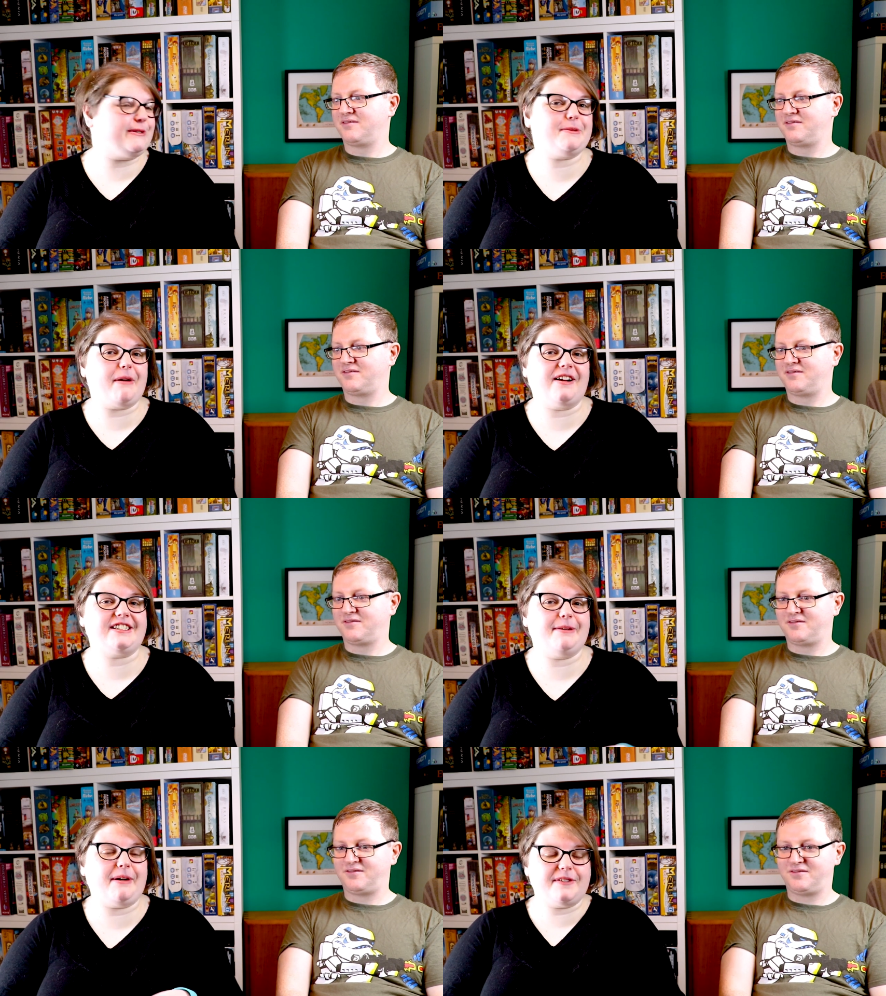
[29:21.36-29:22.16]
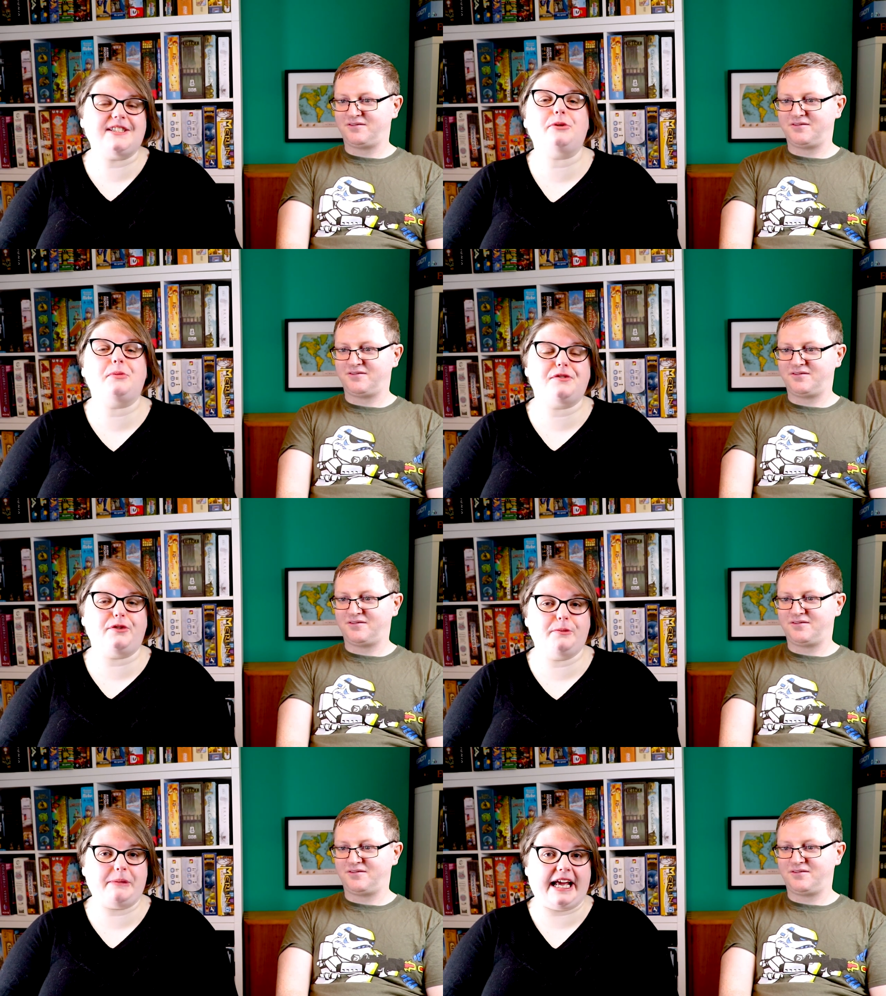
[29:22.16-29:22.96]
Speaker 1: so smart. I'm having so much
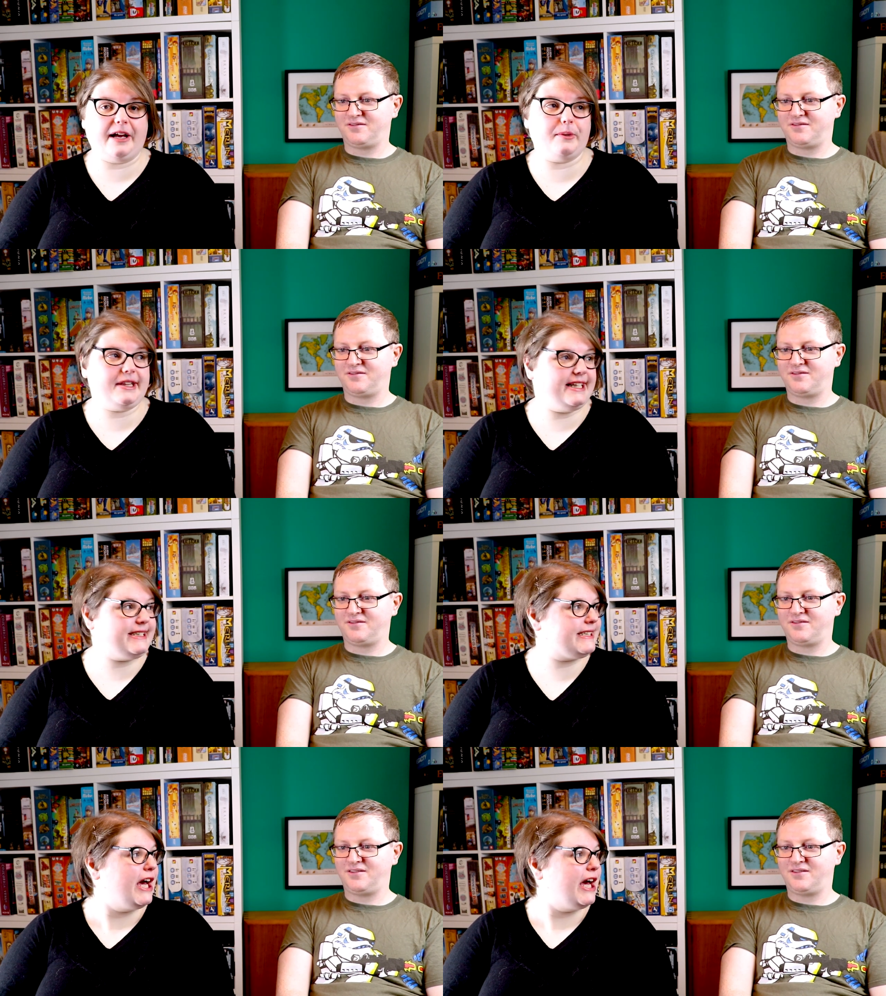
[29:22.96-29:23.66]
fun playing with this.